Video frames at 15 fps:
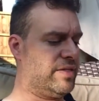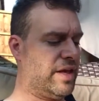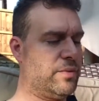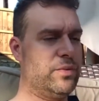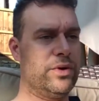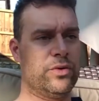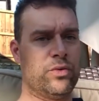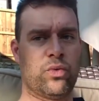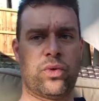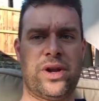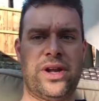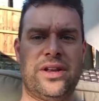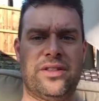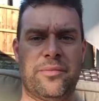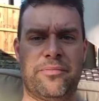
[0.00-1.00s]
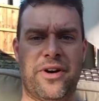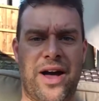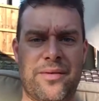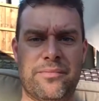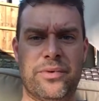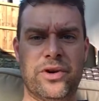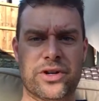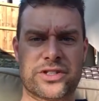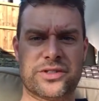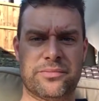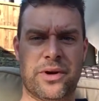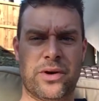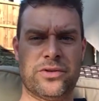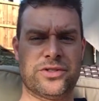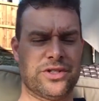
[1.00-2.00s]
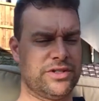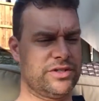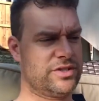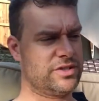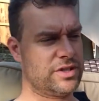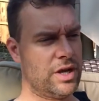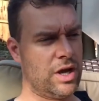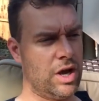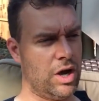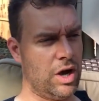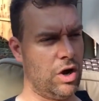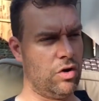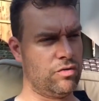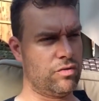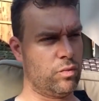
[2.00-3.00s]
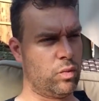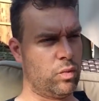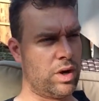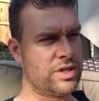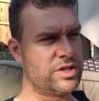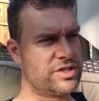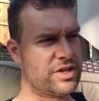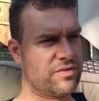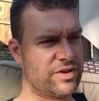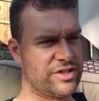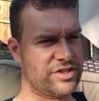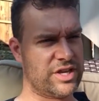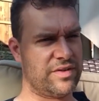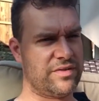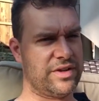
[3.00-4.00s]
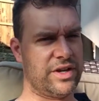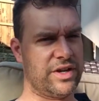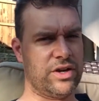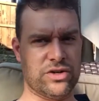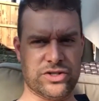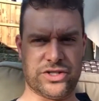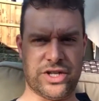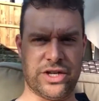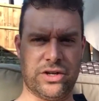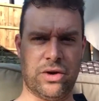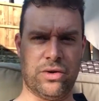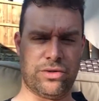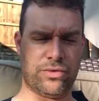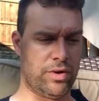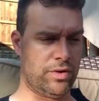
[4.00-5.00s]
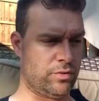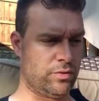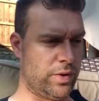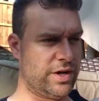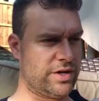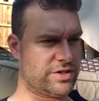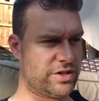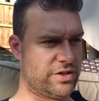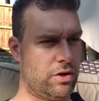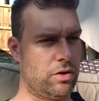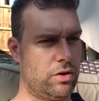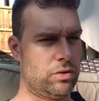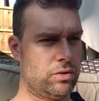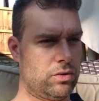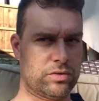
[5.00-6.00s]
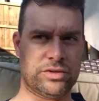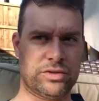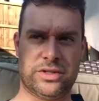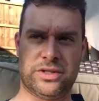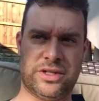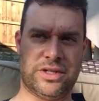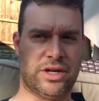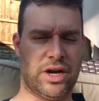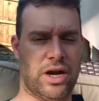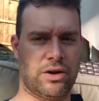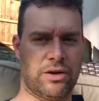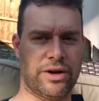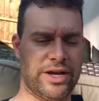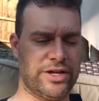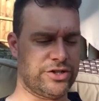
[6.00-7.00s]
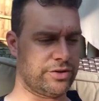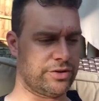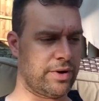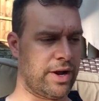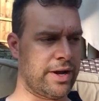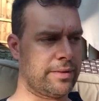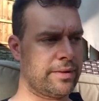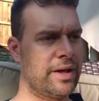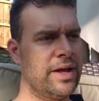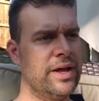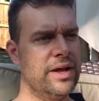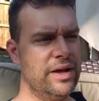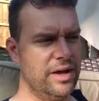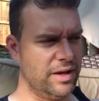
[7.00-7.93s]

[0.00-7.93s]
they would read the five books of Moses once every 7 years. They'd go through it and read it to the whole congregation, right?